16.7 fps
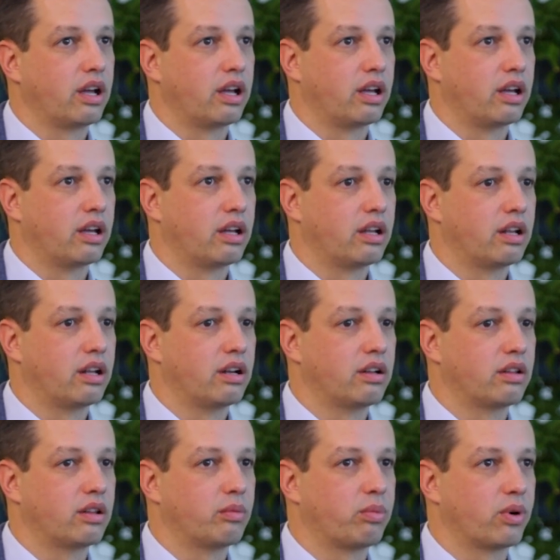and
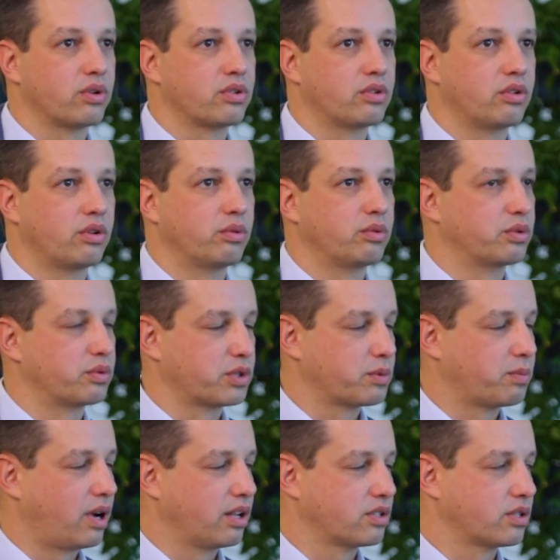the person who was
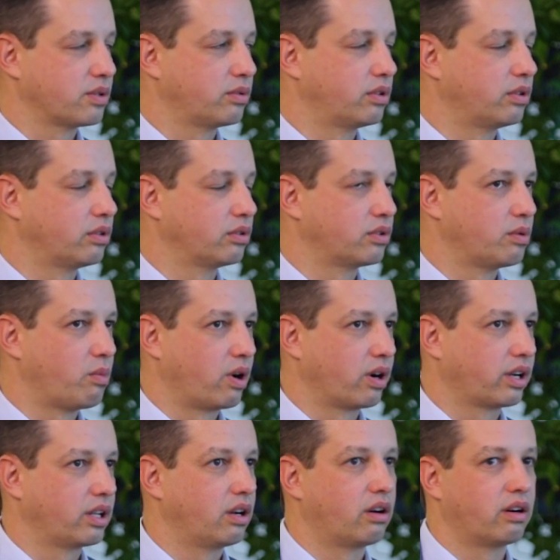responsible to
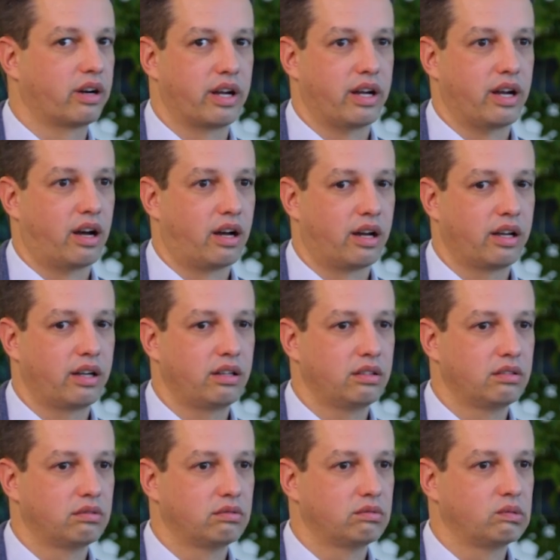market our AI,